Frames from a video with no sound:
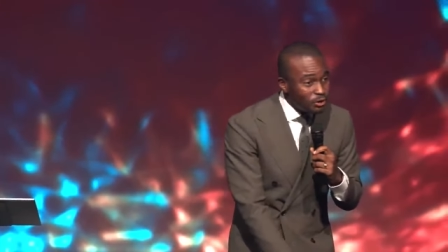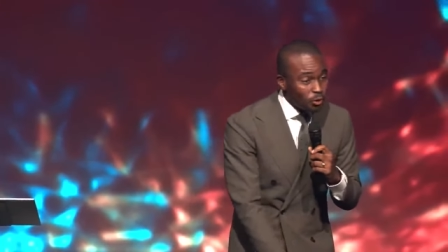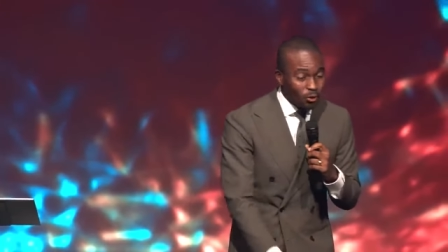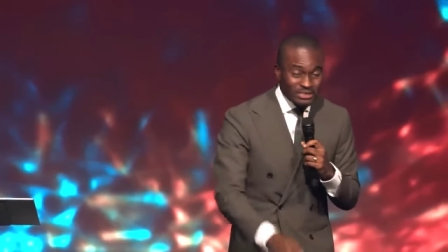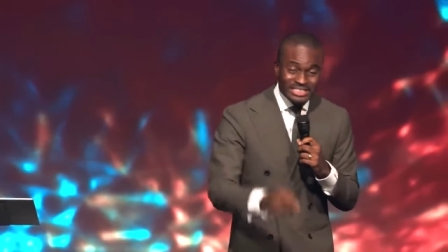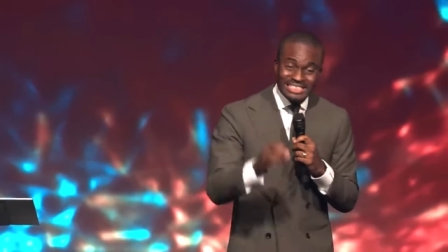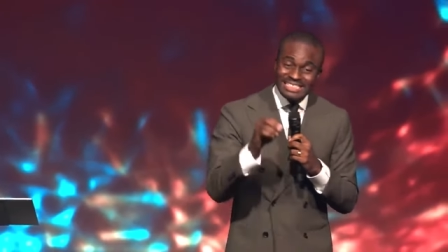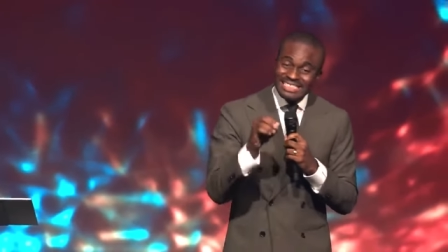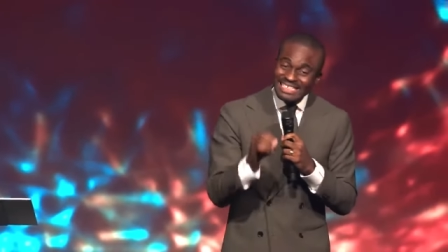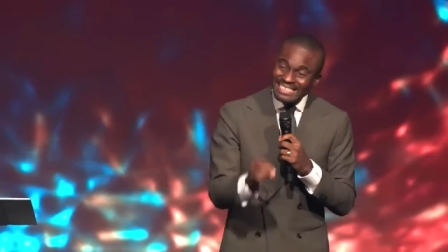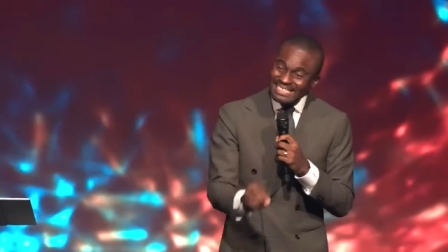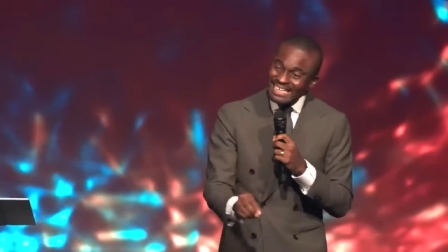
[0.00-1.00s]
Your
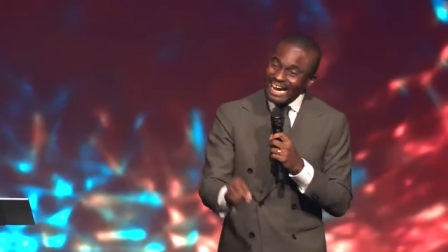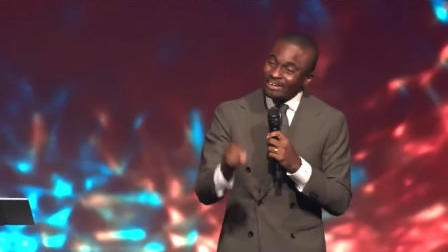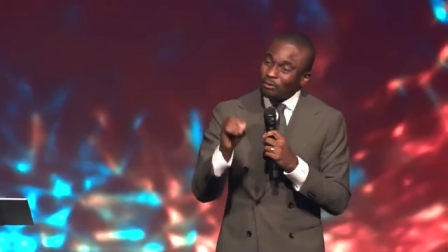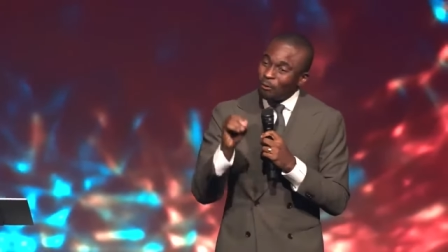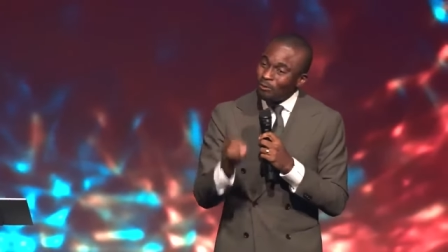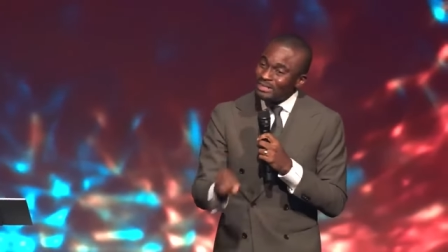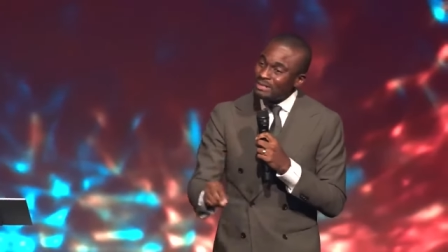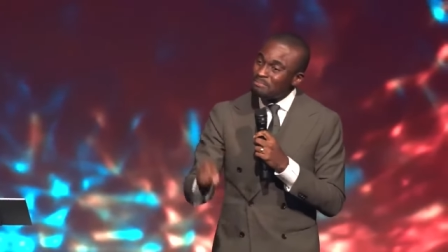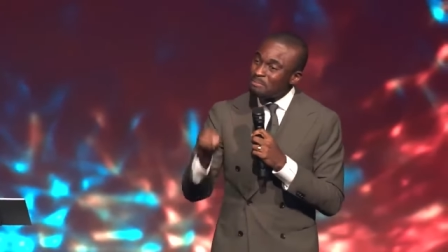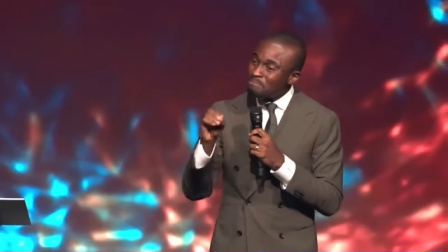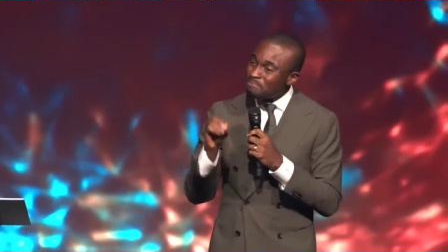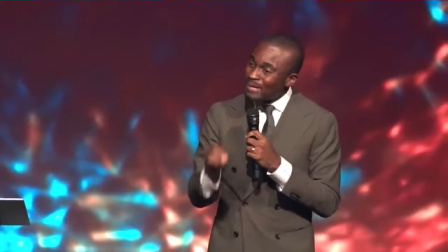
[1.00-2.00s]
seed can only
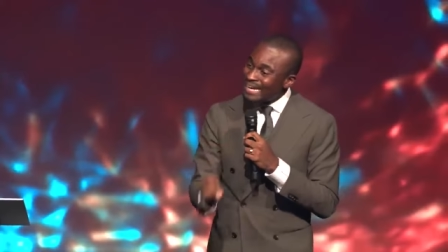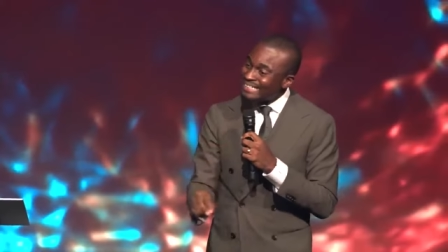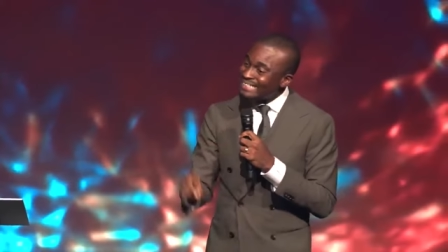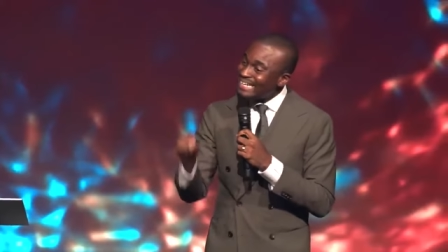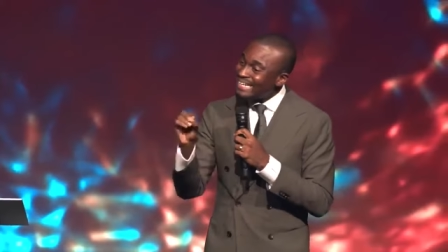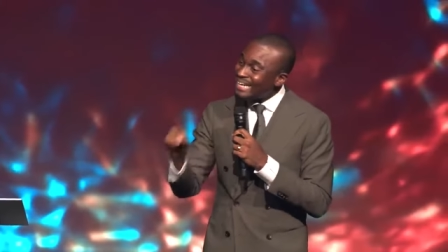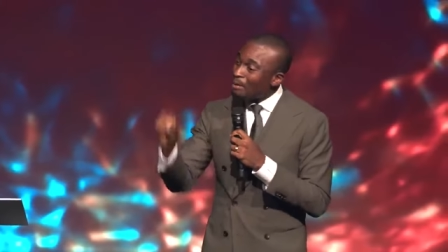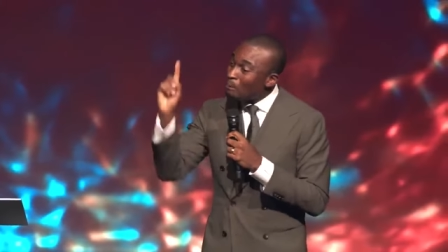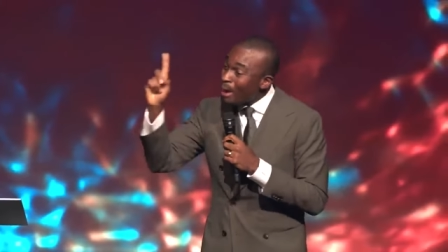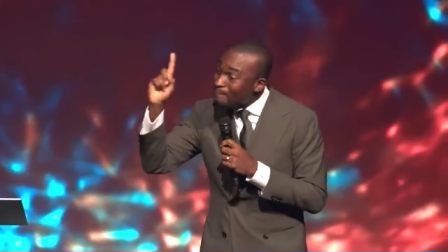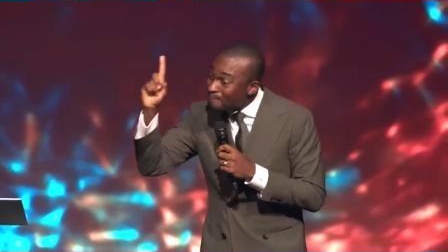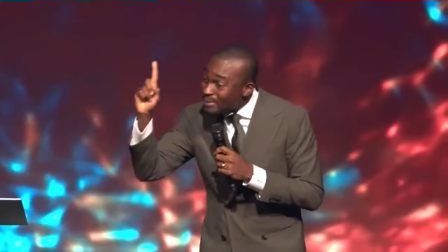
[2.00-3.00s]
be planted in
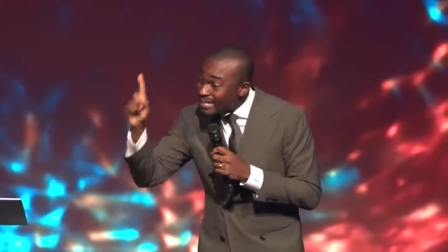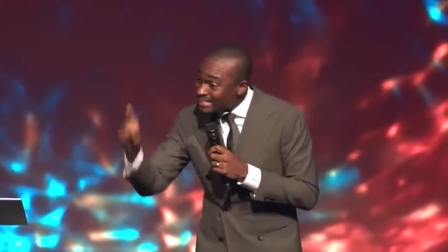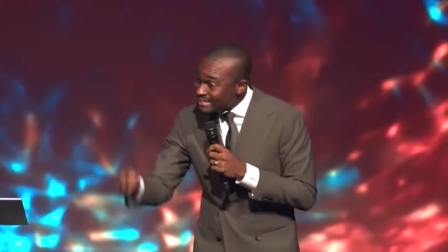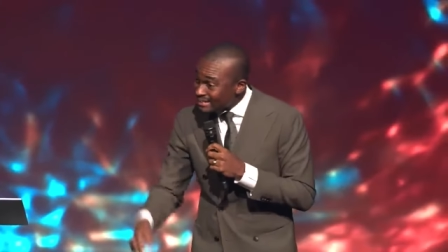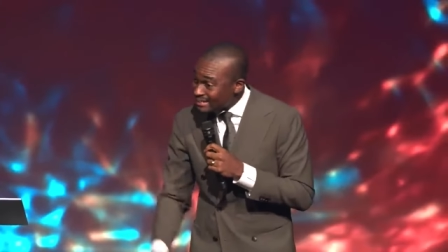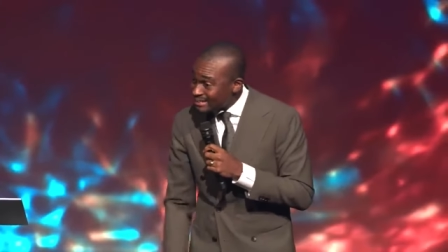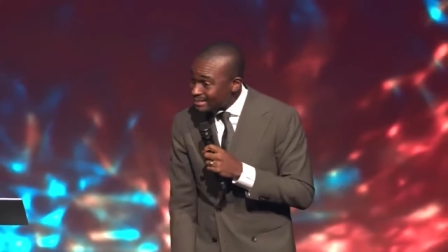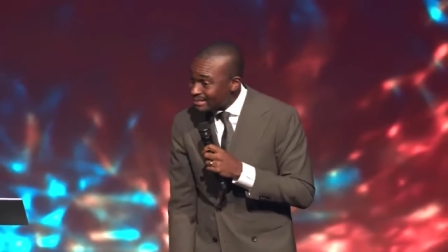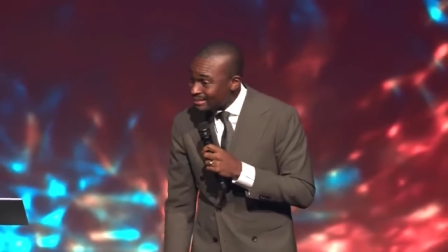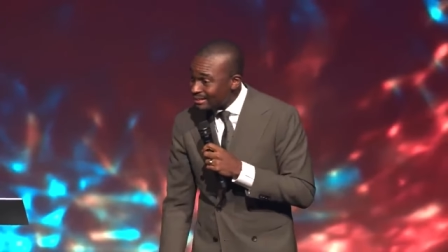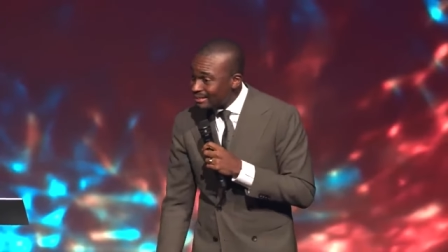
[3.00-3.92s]
one place.